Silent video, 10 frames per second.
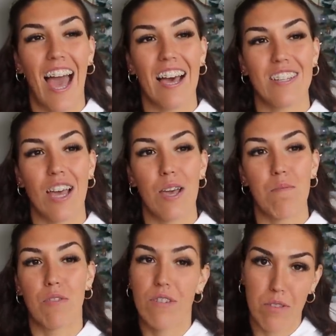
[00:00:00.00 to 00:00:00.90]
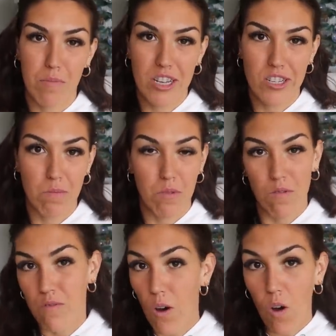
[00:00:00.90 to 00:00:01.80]
As I briefly mentioned
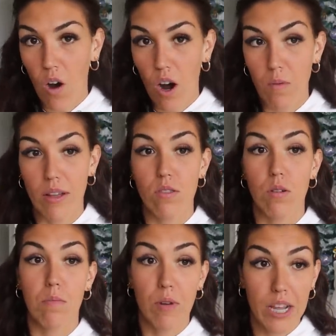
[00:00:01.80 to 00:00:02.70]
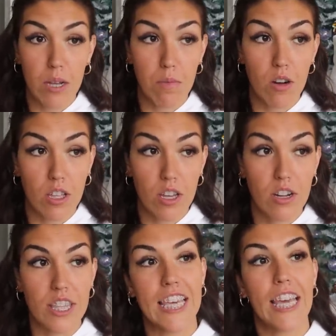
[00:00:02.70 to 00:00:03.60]
before, I went through a breakup earlier
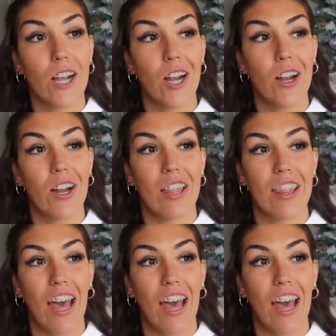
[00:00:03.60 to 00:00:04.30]
in the year.